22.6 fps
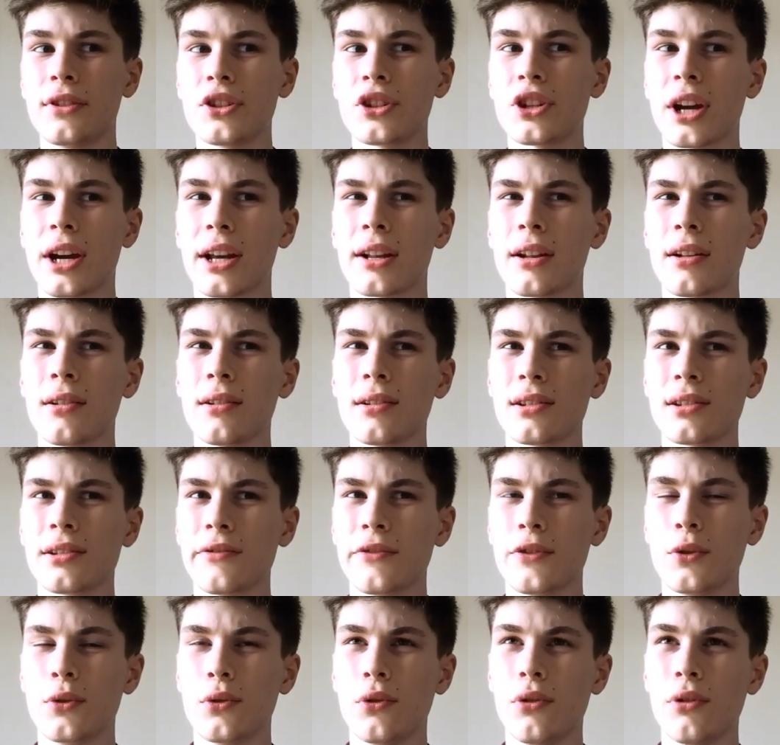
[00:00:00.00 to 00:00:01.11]
channels of
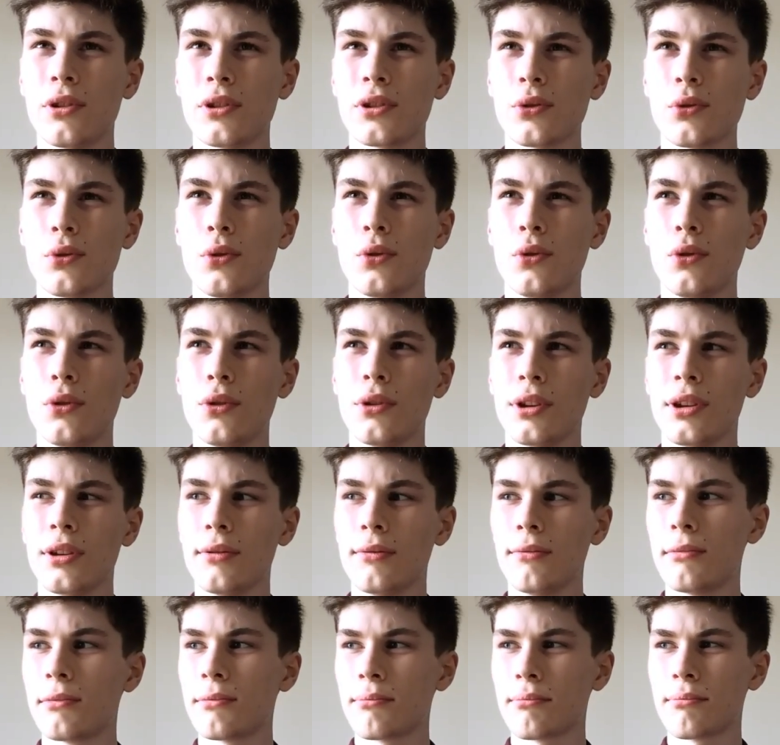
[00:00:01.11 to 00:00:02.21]
yours, or you
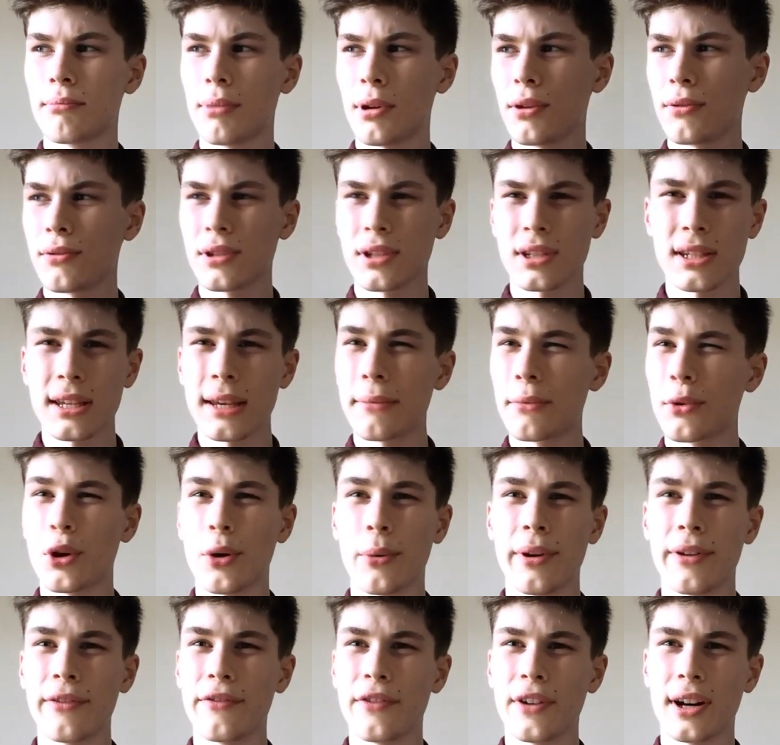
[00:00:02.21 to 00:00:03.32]
post the same
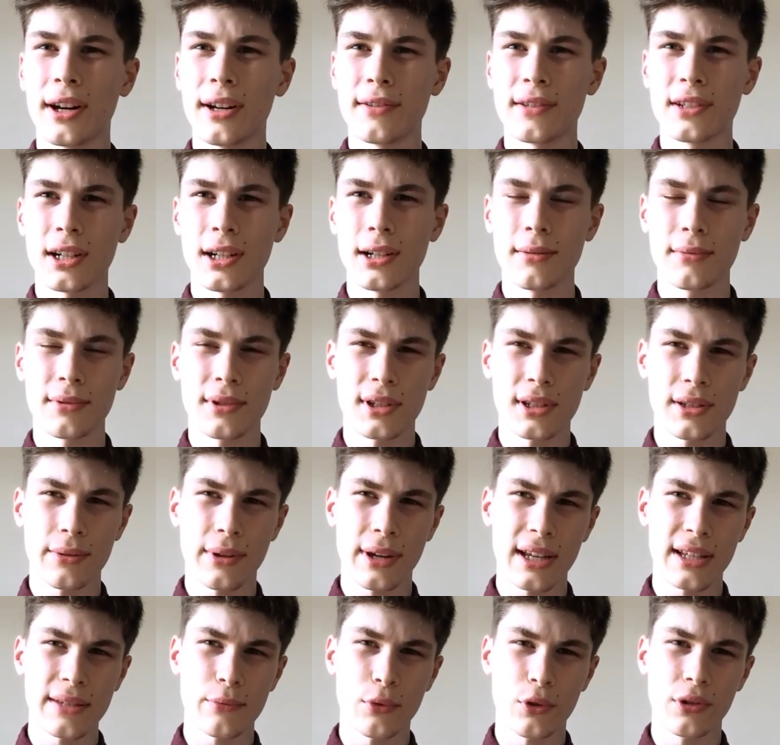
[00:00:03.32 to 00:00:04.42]
comment 5 times just so it
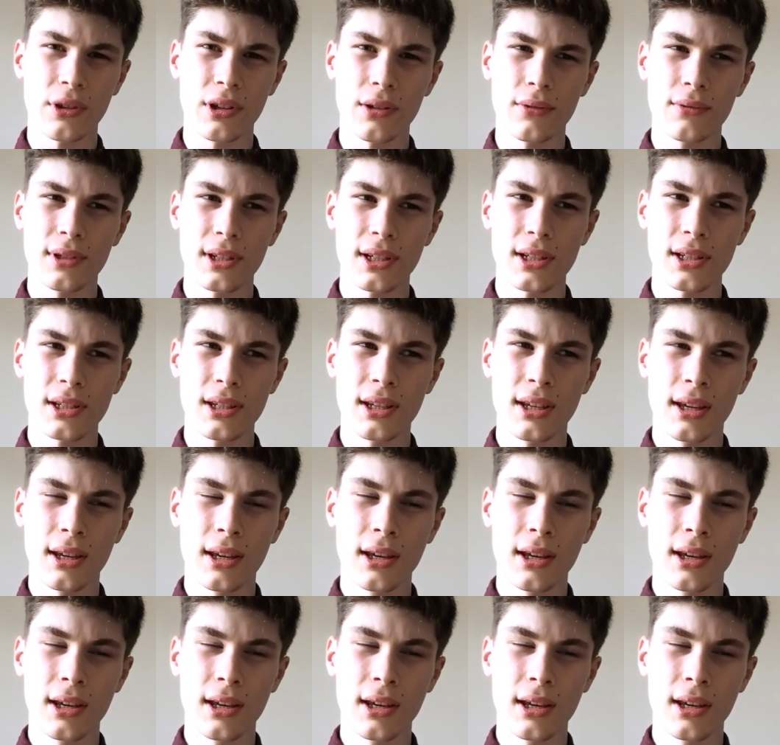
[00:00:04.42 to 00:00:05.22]
gets more noticed.